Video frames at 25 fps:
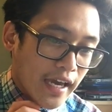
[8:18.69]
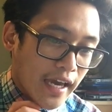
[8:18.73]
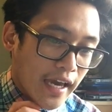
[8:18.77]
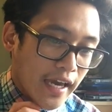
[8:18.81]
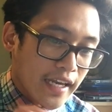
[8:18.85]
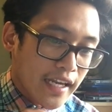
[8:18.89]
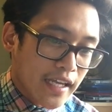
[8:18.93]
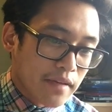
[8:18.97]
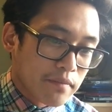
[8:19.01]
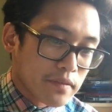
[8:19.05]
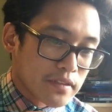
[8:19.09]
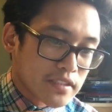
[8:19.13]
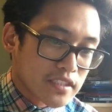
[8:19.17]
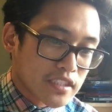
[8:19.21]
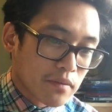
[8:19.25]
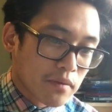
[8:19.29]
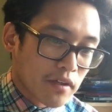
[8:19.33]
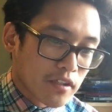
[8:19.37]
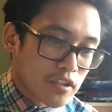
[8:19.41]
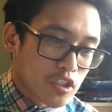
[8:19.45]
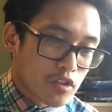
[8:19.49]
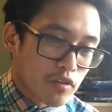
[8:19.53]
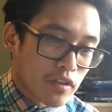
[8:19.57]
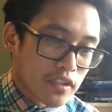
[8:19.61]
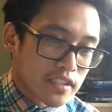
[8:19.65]
and had been
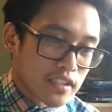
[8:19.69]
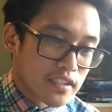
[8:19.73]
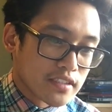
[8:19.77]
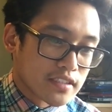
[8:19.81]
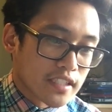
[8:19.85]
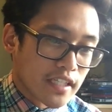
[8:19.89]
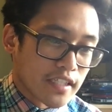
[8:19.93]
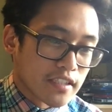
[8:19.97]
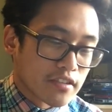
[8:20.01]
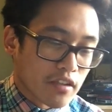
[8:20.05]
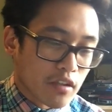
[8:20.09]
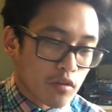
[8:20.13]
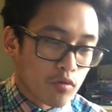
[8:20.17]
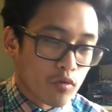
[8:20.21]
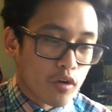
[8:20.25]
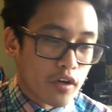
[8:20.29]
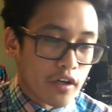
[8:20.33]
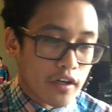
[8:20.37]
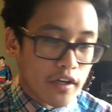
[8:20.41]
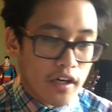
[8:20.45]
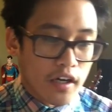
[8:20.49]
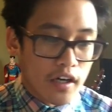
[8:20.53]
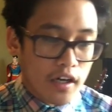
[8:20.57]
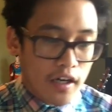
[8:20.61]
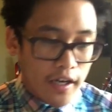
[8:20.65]
somehow tricked into entering the
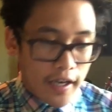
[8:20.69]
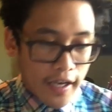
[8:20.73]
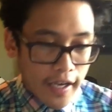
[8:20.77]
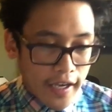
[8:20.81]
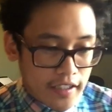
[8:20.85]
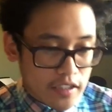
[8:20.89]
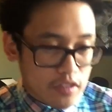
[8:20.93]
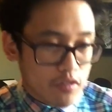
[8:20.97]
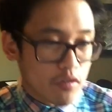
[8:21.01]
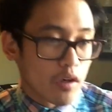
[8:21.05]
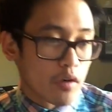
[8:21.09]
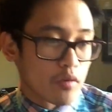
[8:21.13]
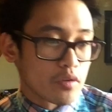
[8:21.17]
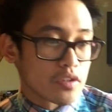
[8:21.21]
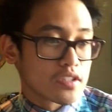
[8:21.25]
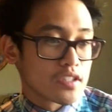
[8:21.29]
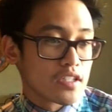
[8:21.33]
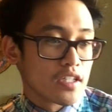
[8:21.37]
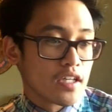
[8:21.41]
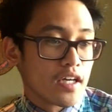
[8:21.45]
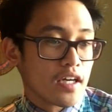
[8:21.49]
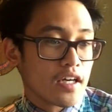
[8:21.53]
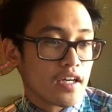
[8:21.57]
war." End quote.